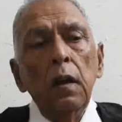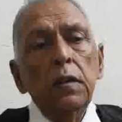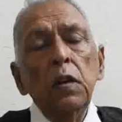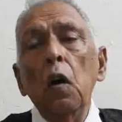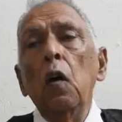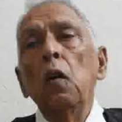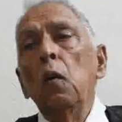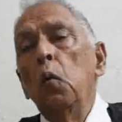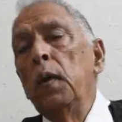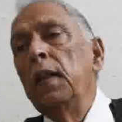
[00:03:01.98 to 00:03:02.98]

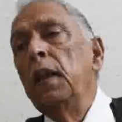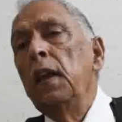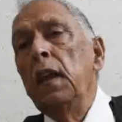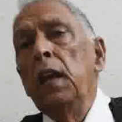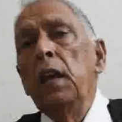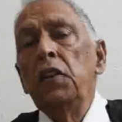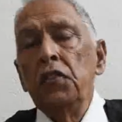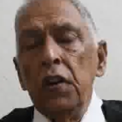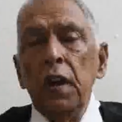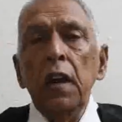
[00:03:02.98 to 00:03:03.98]
So with he,
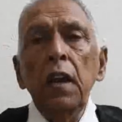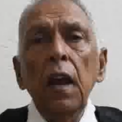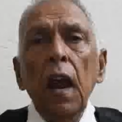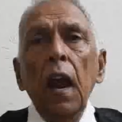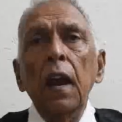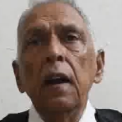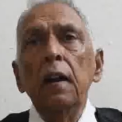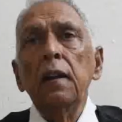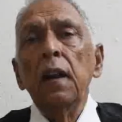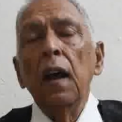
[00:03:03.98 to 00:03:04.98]
she
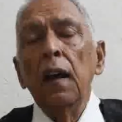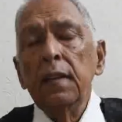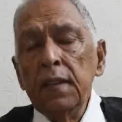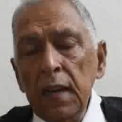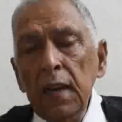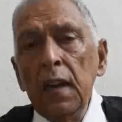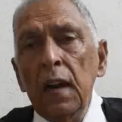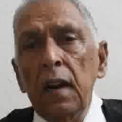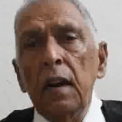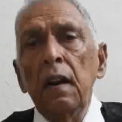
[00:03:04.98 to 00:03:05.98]
and
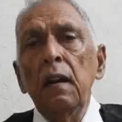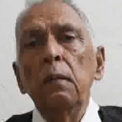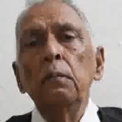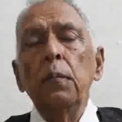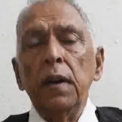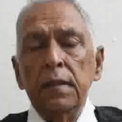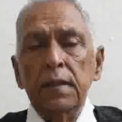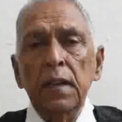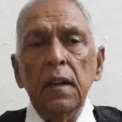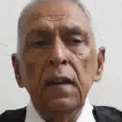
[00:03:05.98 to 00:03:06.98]
single
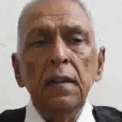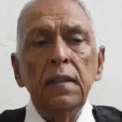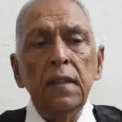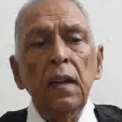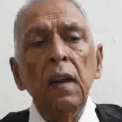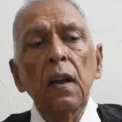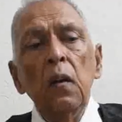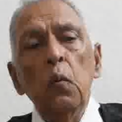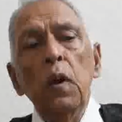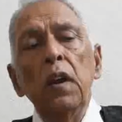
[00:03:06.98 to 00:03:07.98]
persons
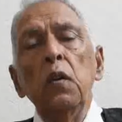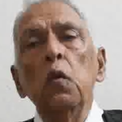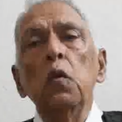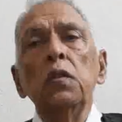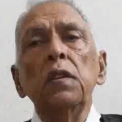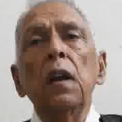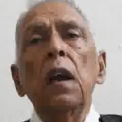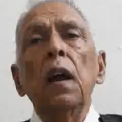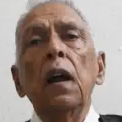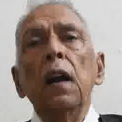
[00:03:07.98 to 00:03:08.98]
we use
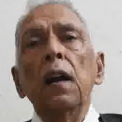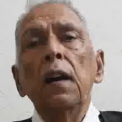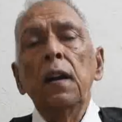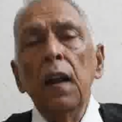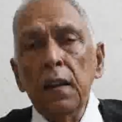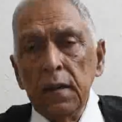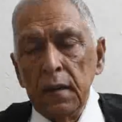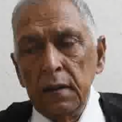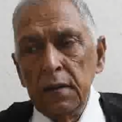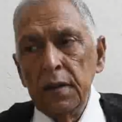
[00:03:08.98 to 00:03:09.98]

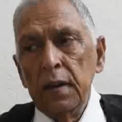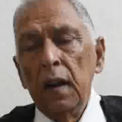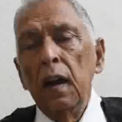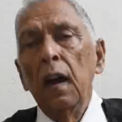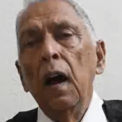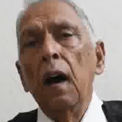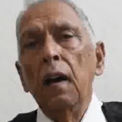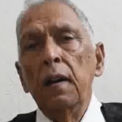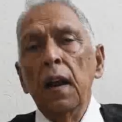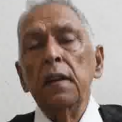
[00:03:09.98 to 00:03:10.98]
doesn't
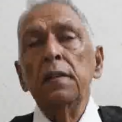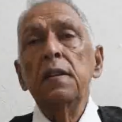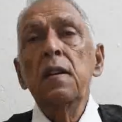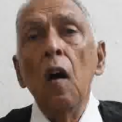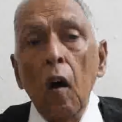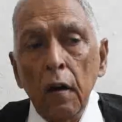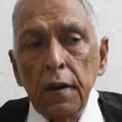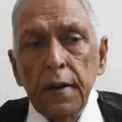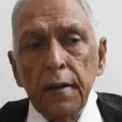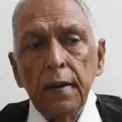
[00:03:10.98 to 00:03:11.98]
or does not.